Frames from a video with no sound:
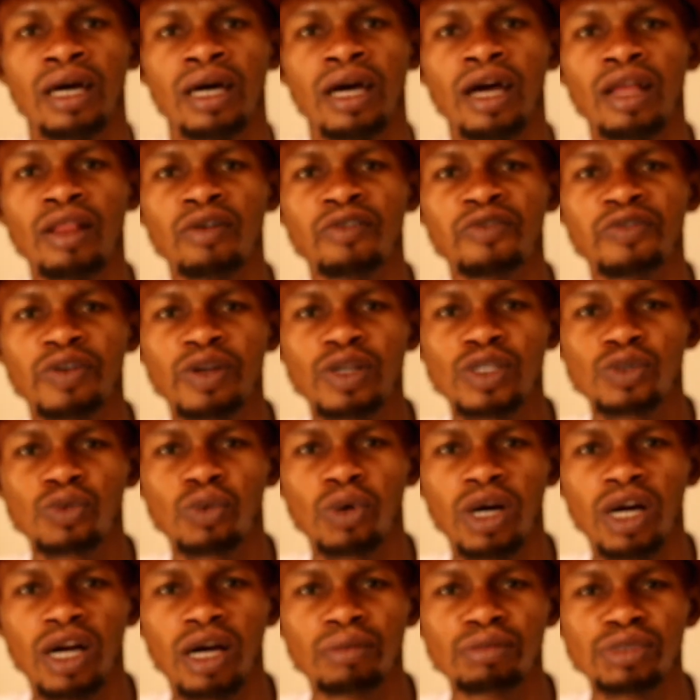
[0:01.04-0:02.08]
Hello viewers,
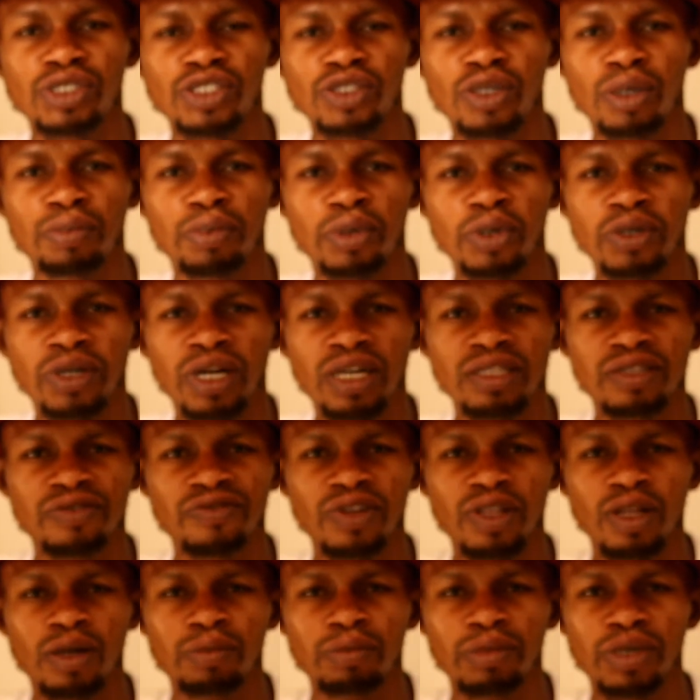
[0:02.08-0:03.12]
welcome to your program
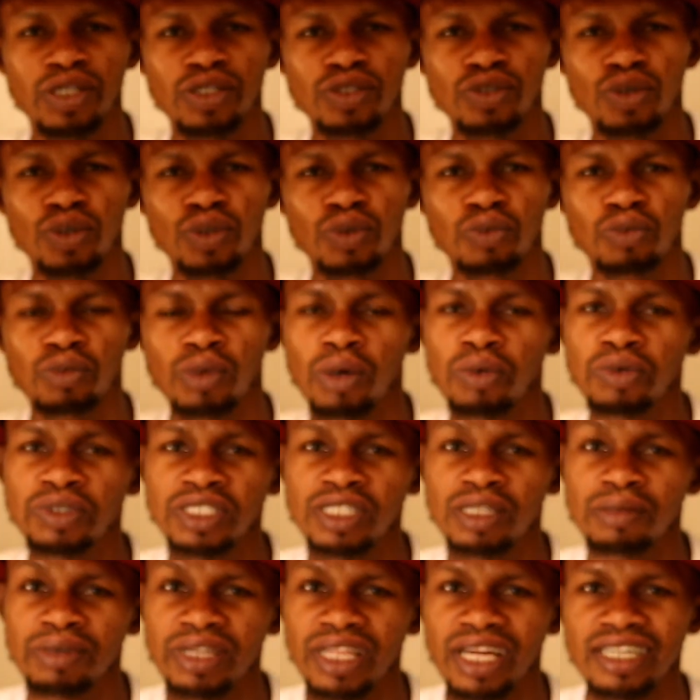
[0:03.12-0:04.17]
Development Zone, where we
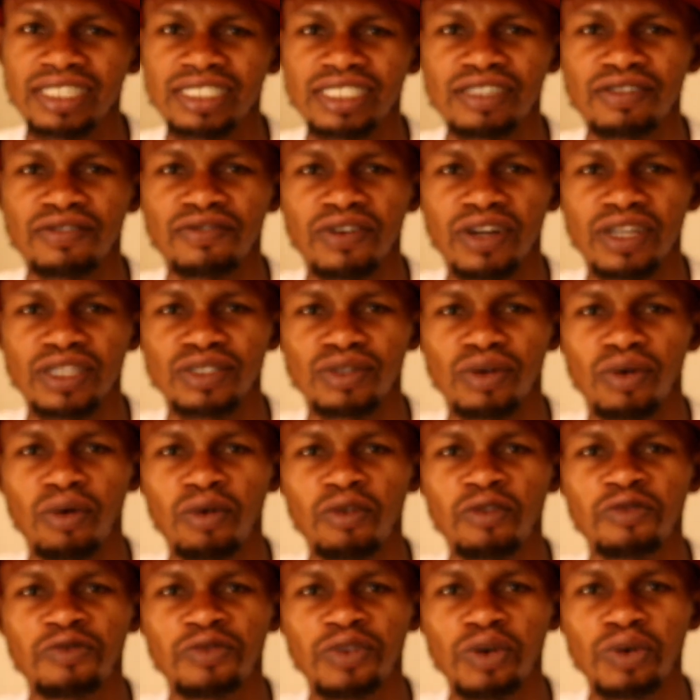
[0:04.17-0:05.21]
celebrate achievers,
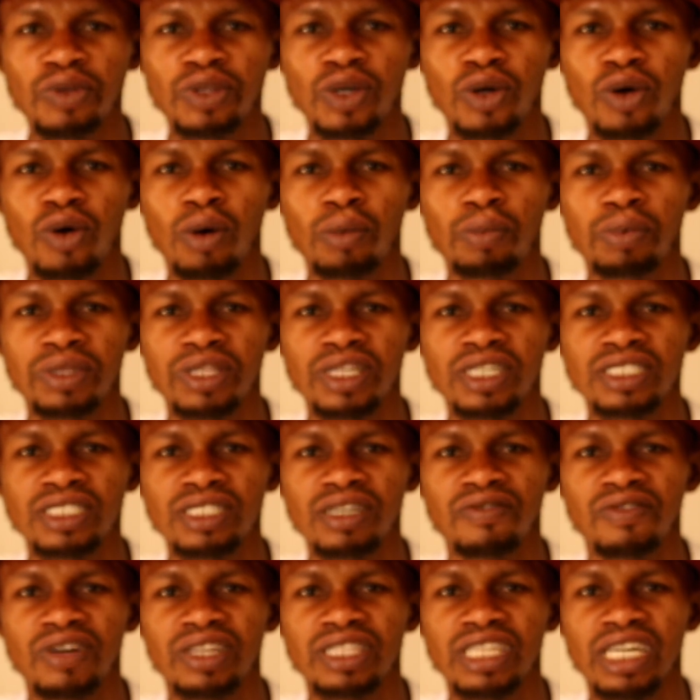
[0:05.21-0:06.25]
unveil the core
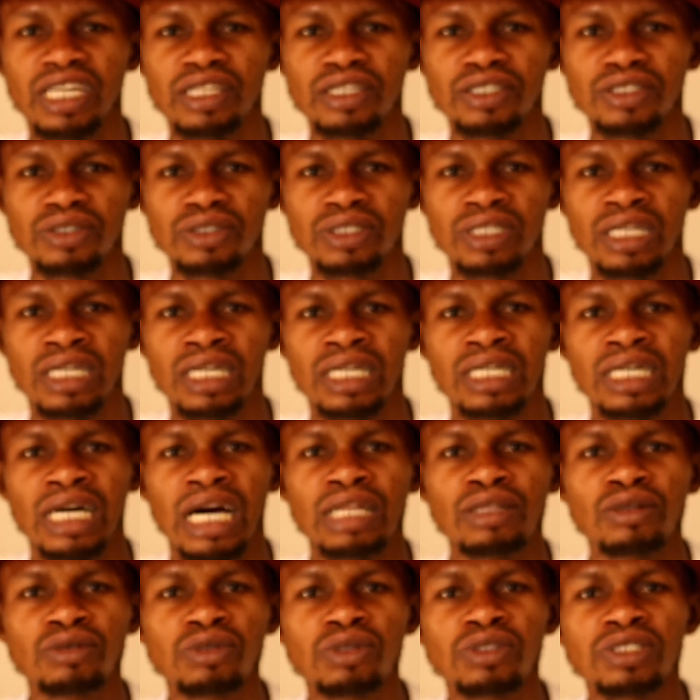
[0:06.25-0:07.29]
potential of our dear nation,
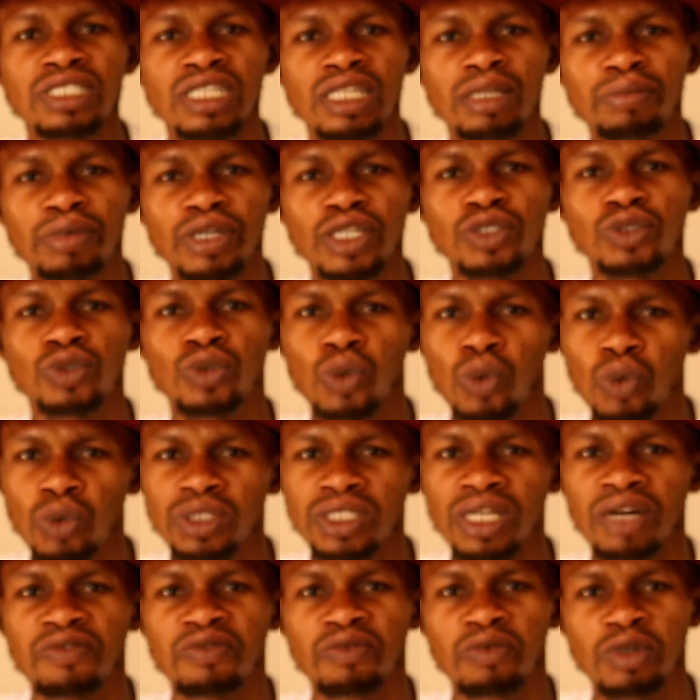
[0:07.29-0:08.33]
and also celebrate those
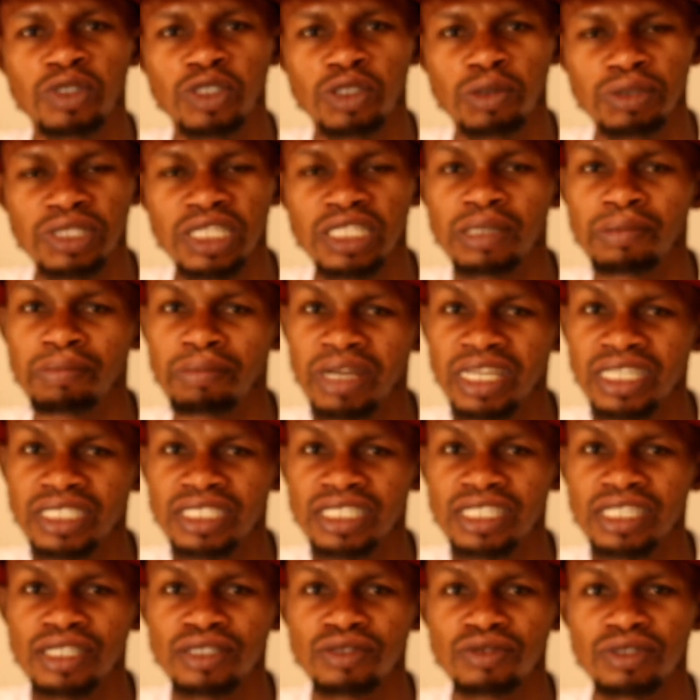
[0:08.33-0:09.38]
who have contributed
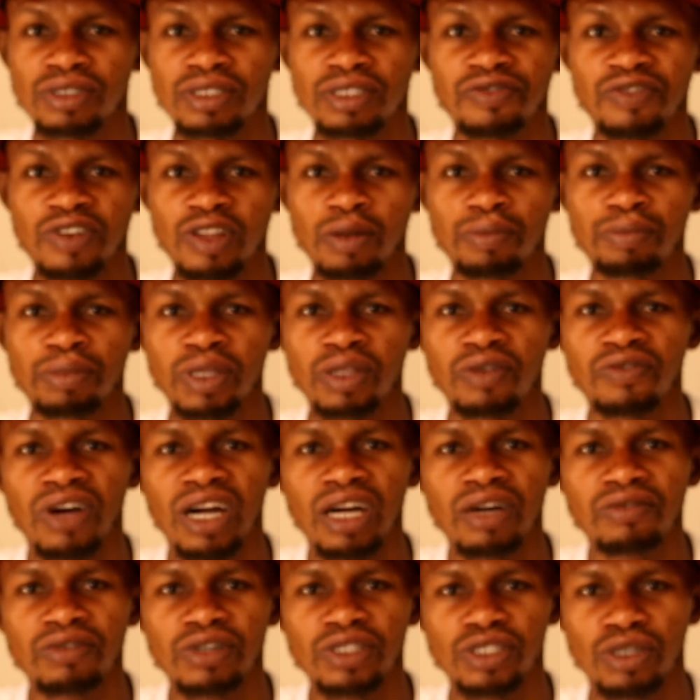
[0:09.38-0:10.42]
immensely to the development of
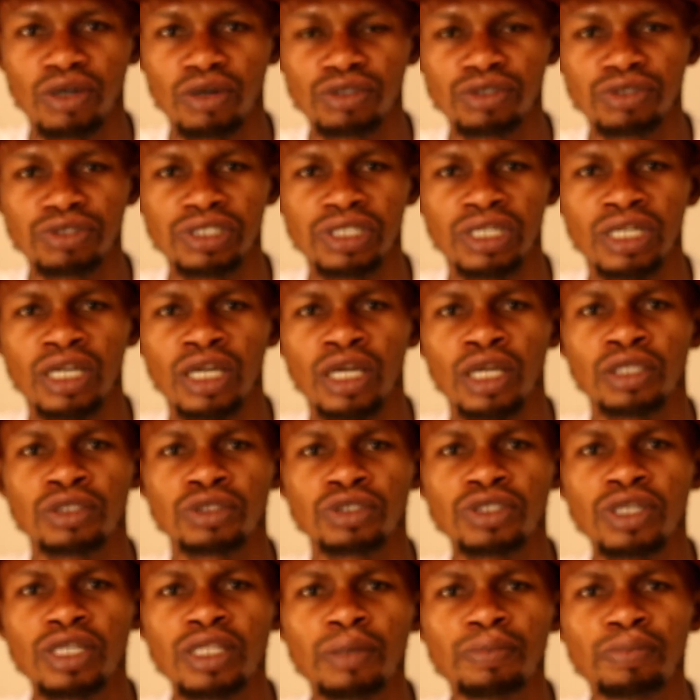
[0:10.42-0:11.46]
our great country.
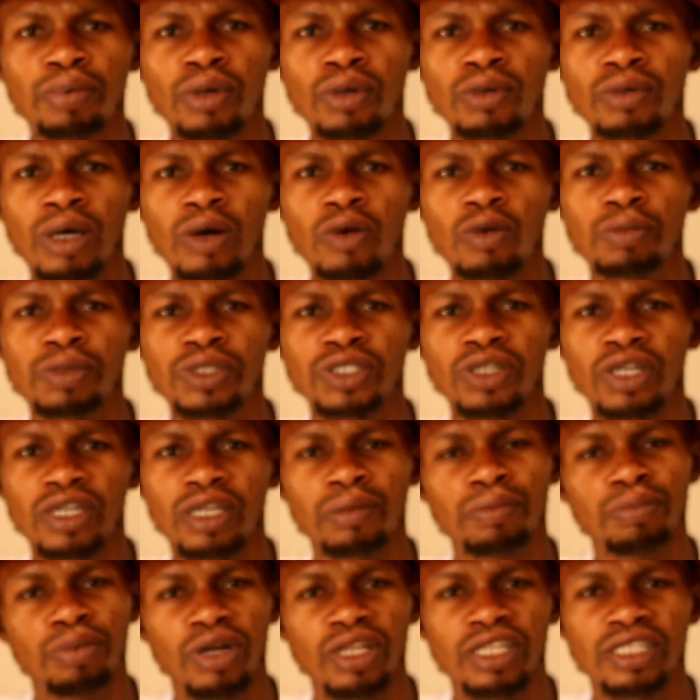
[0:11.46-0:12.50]
Today on the program, we'll be
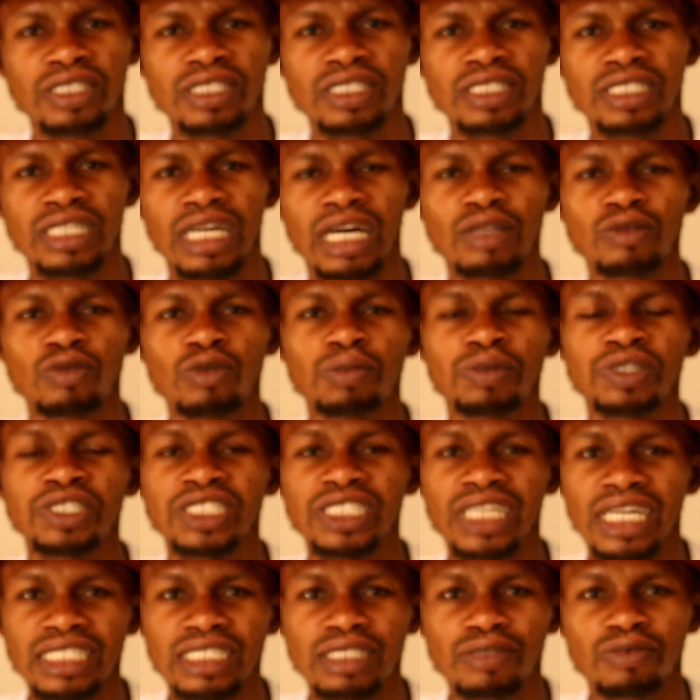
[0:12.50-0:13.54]
talking politics, and we'll be
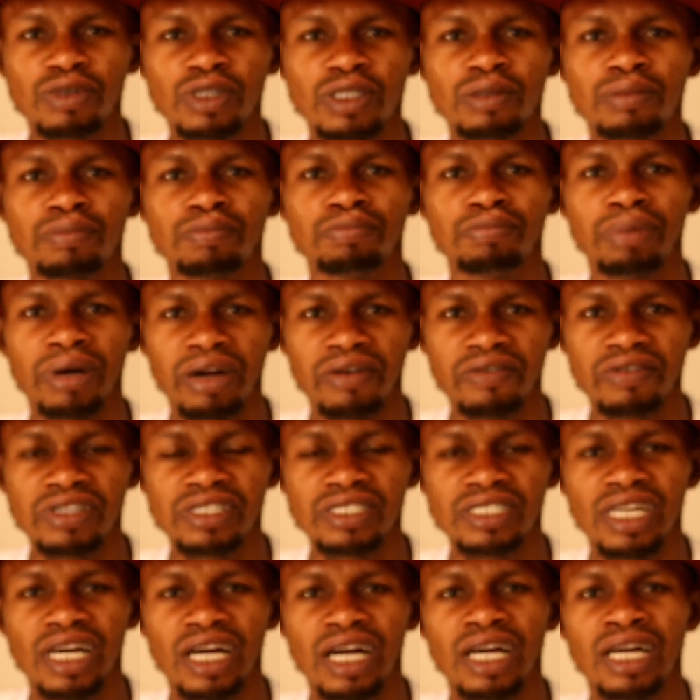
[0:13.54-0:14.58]
chatting with
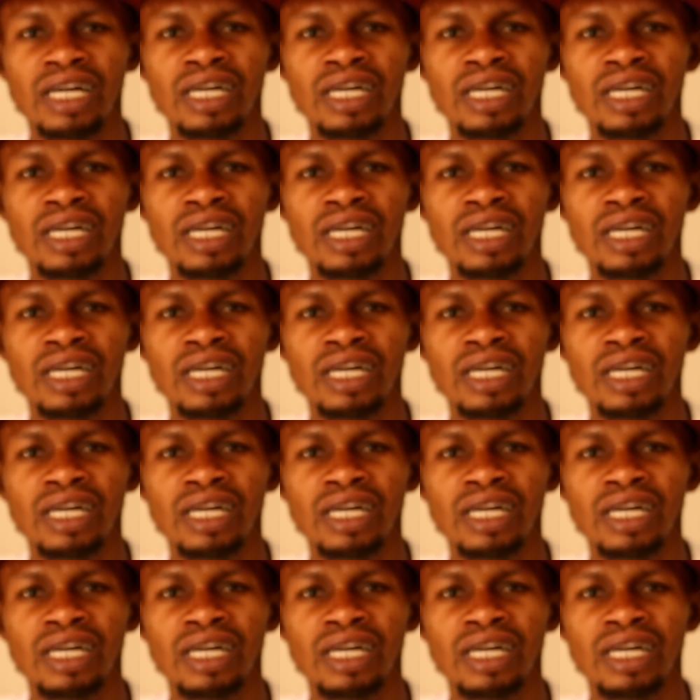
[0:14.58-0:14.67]
barrister